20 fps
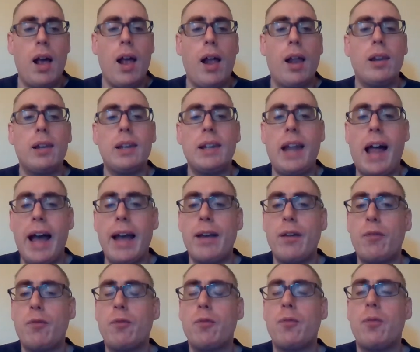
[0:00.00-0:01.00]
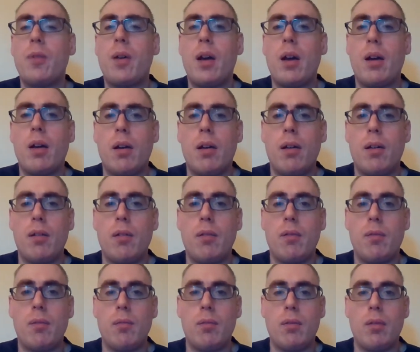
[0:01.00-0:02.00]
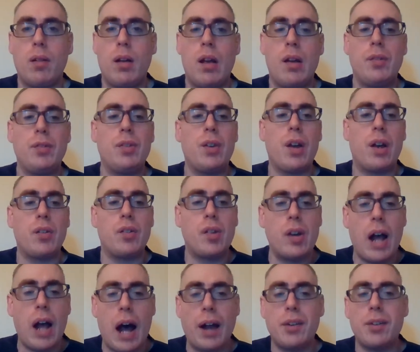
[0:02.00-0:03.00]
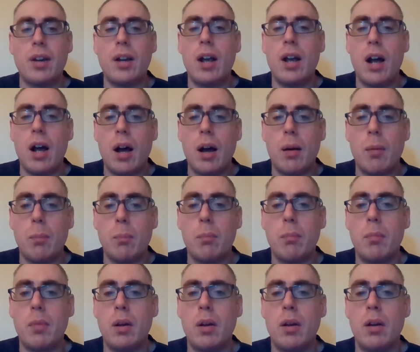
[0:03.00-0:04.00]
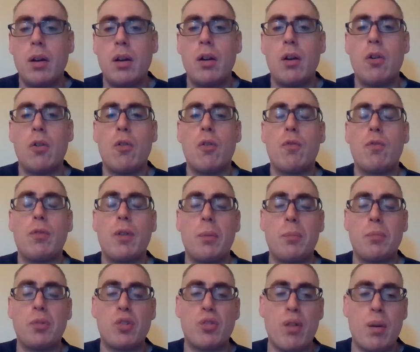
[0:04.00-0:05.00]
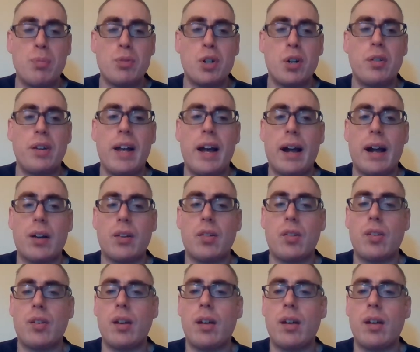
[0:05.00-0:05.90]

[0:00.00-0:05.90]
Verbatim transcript: Life does not come from scripture text.